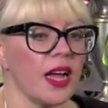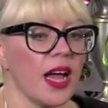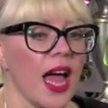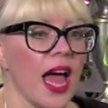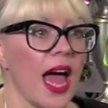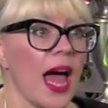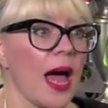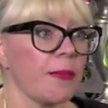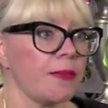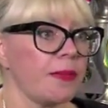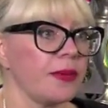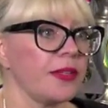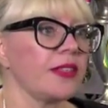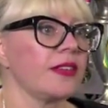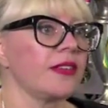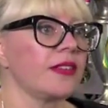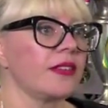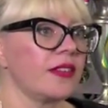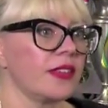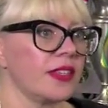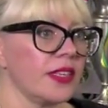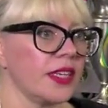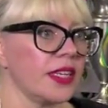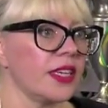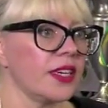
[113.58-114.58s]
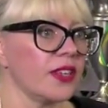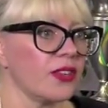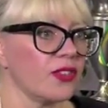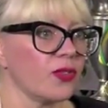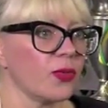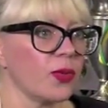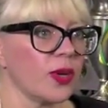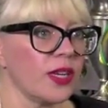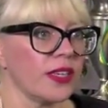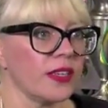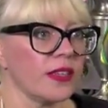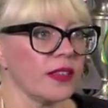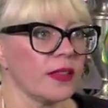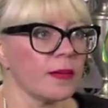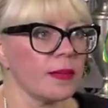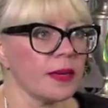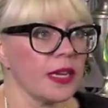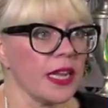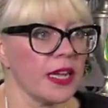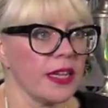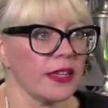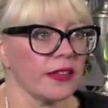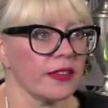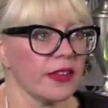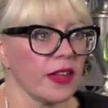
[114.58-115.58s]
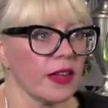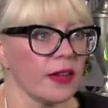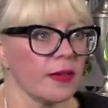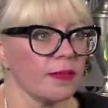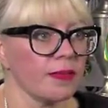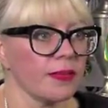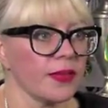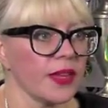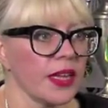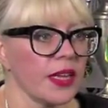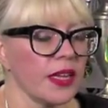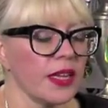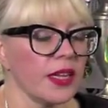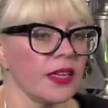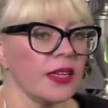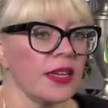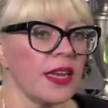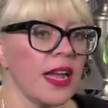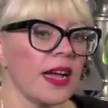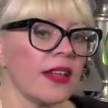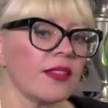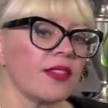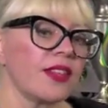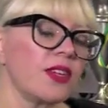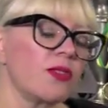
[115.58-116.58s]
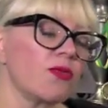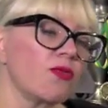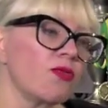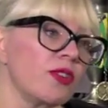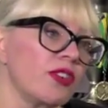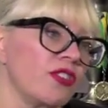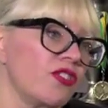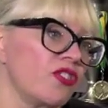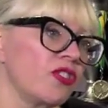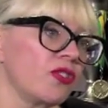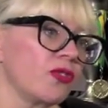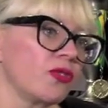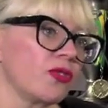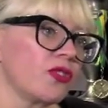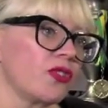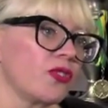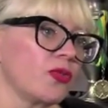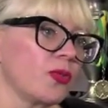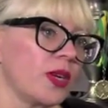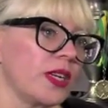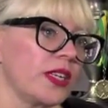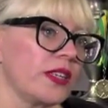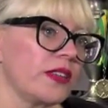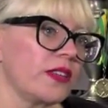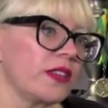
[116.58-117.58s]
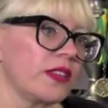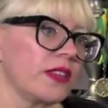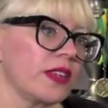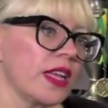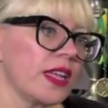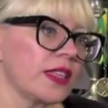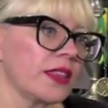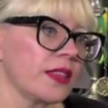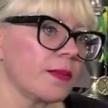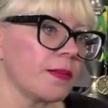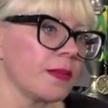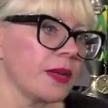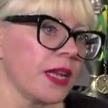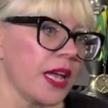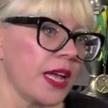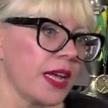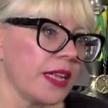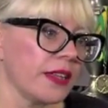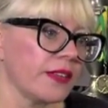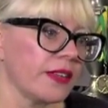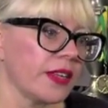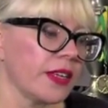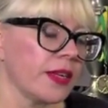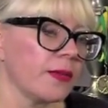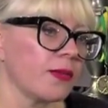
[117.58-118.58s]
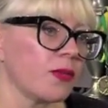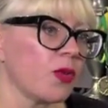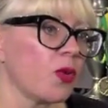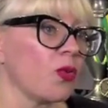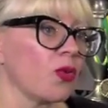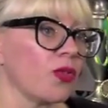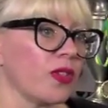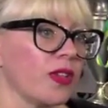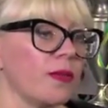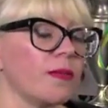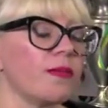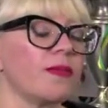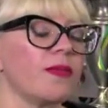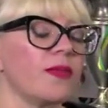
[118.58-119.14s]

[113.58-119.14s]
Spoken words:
happens in a suite at the Plaza. Now, the original suites at the Plaza, or the